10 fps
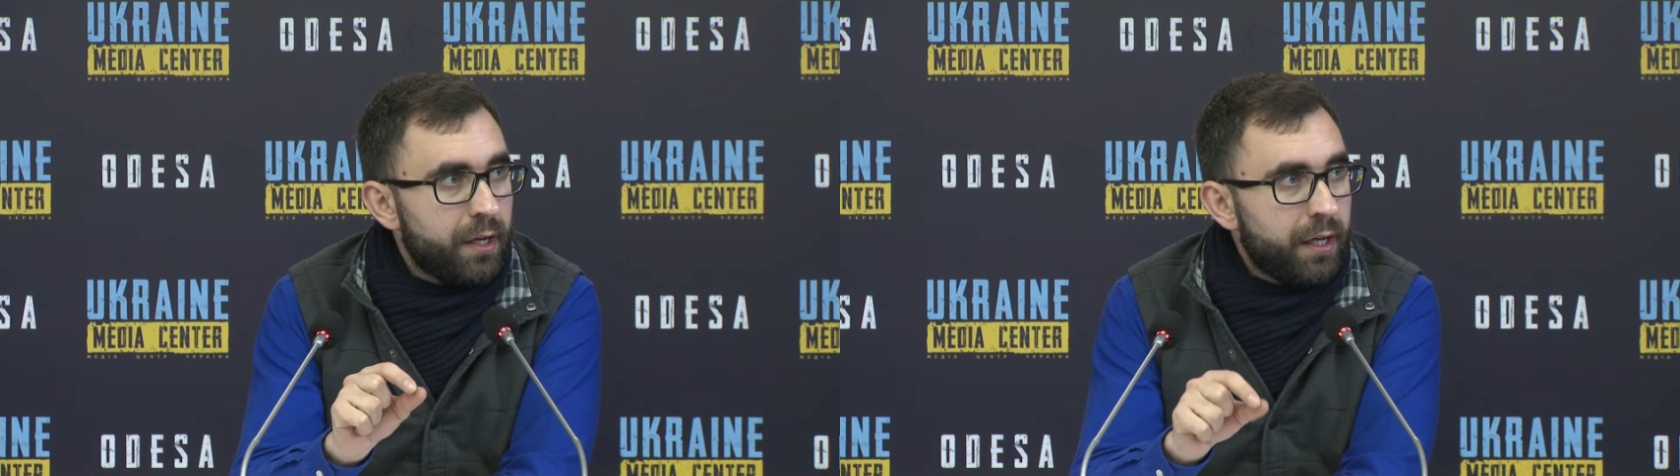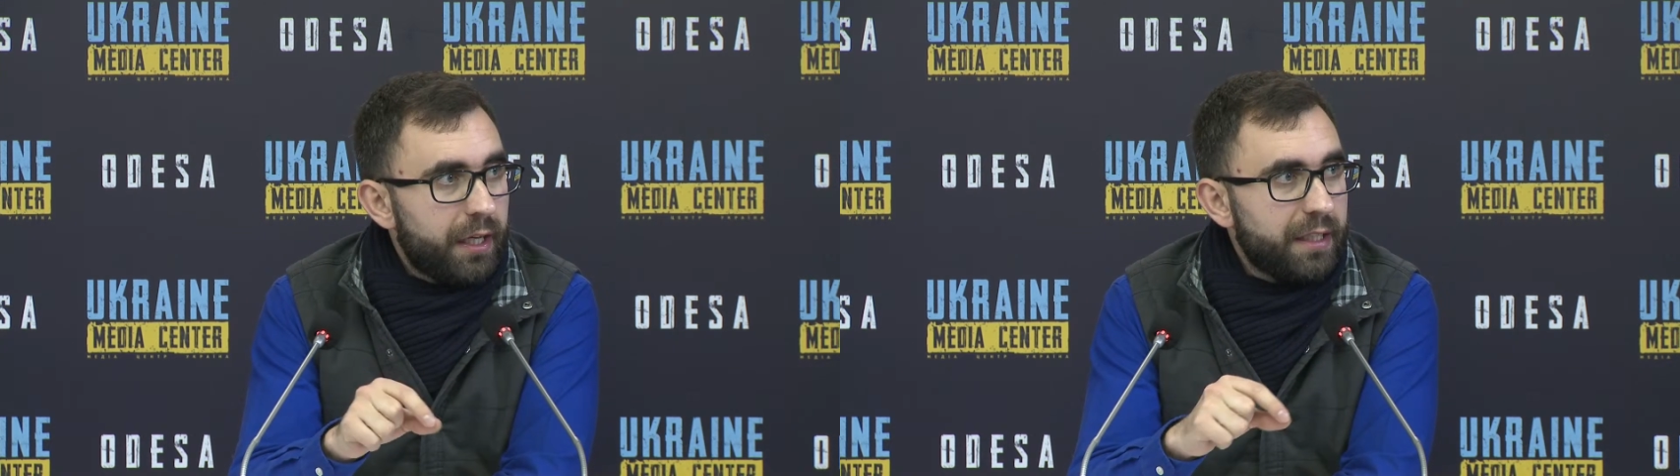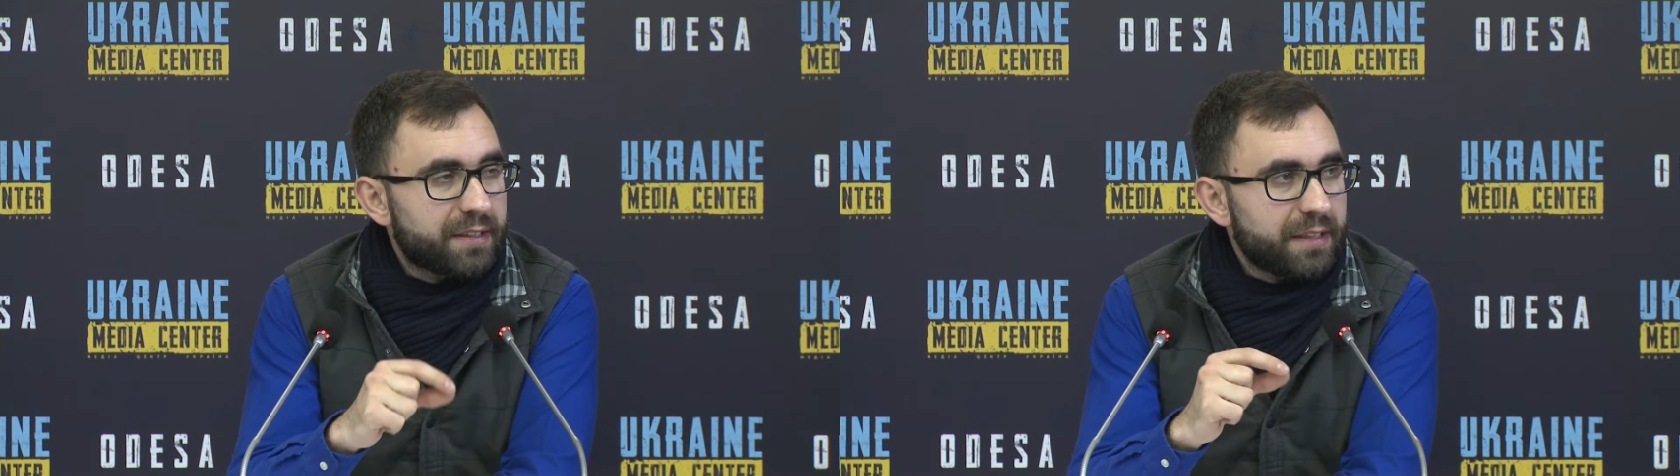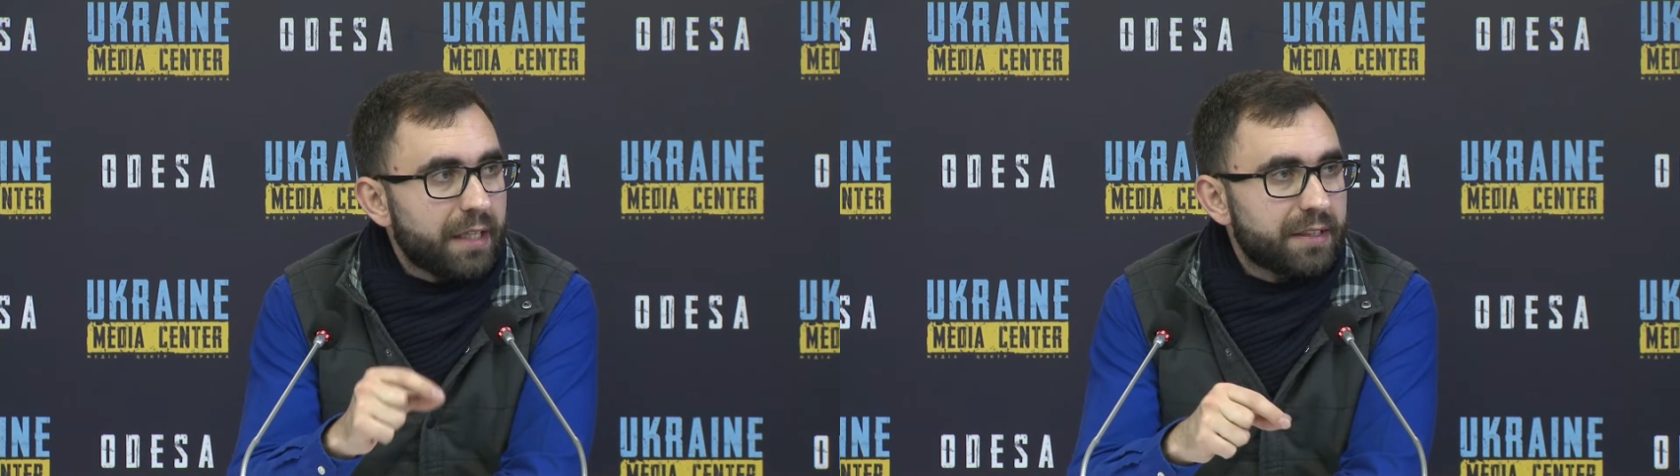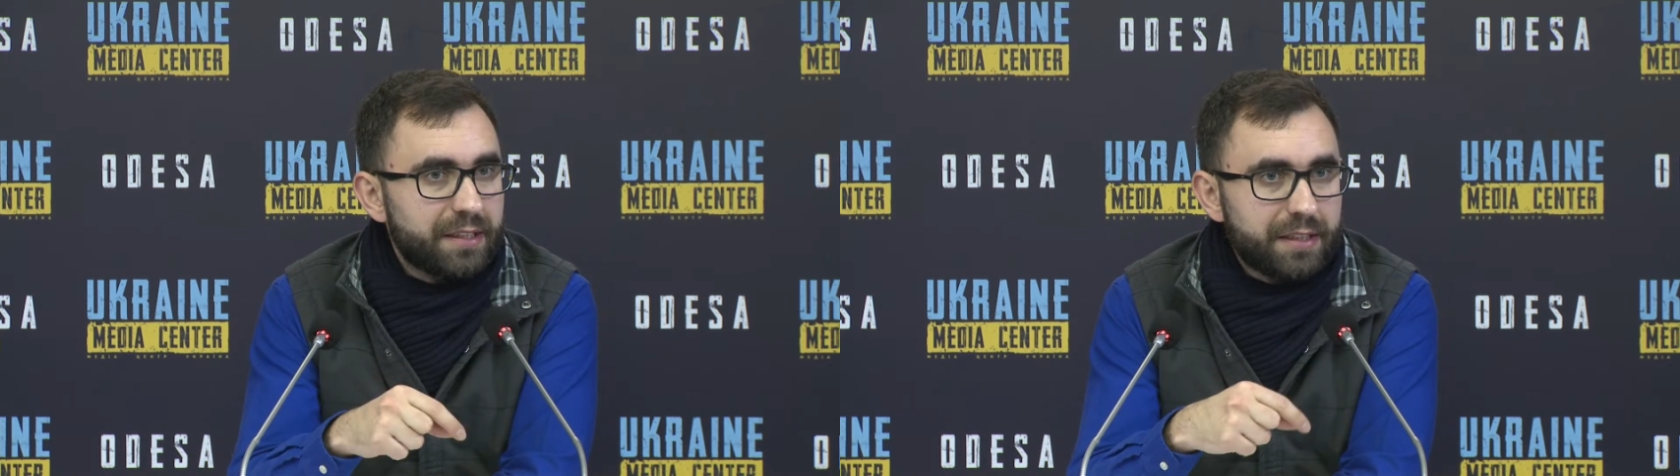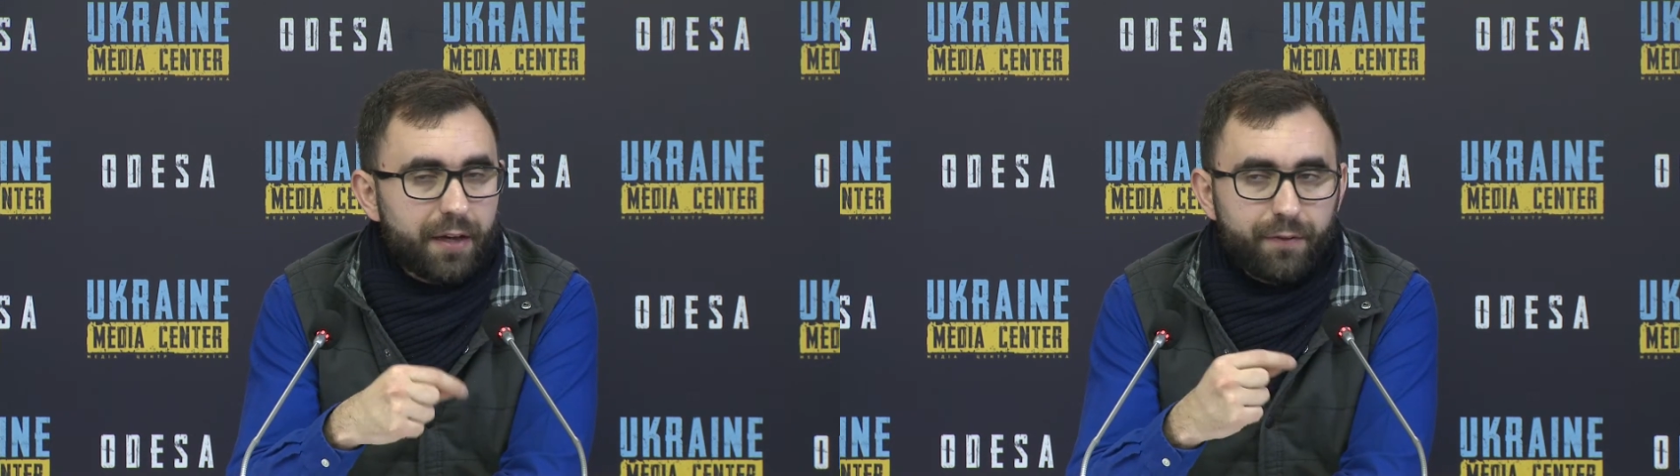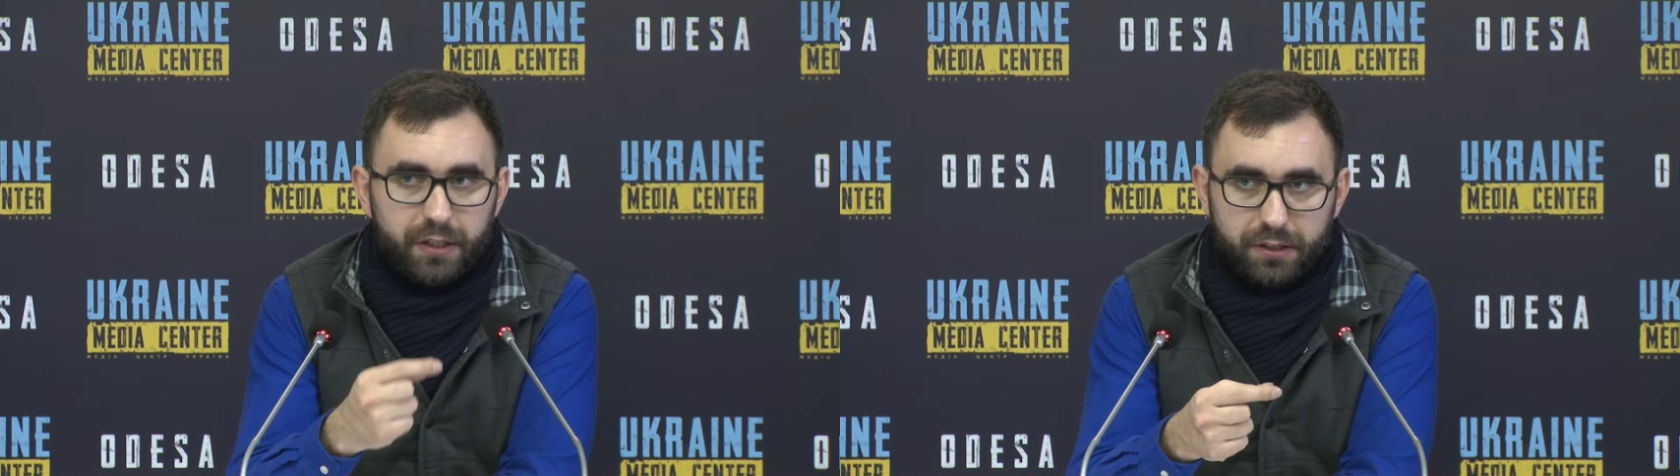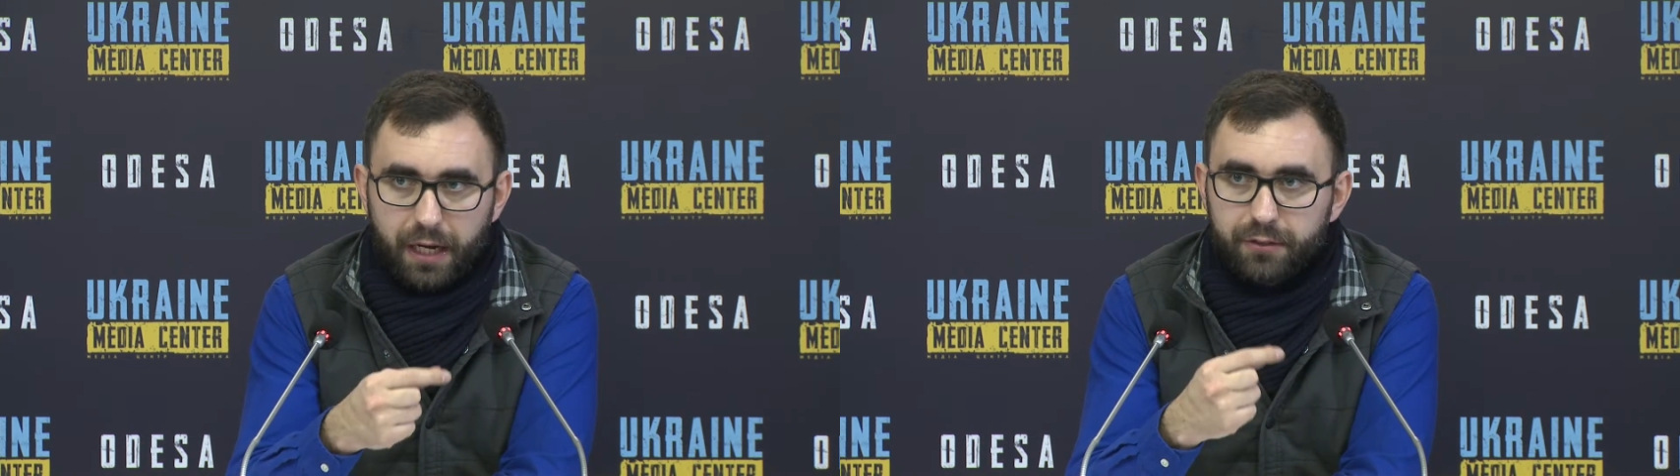health recovery.